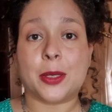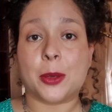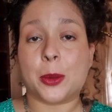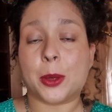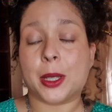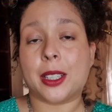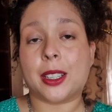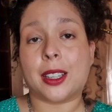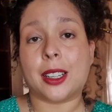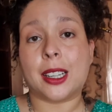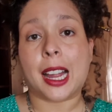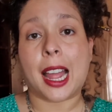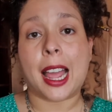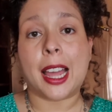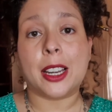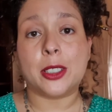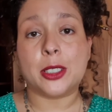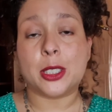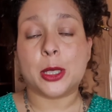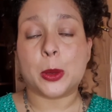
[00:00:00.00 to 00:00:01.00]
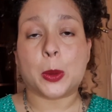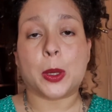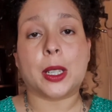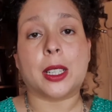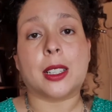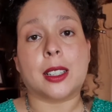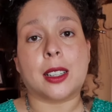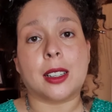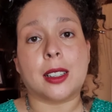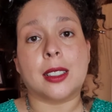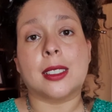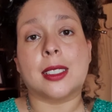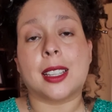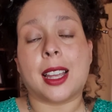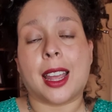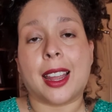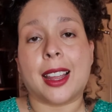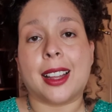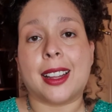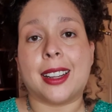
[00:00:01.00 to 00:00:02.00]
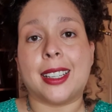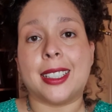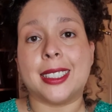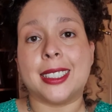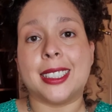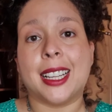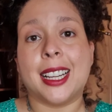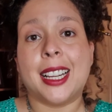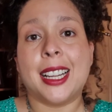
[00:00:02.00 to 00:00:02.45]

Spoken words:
We are energy workers and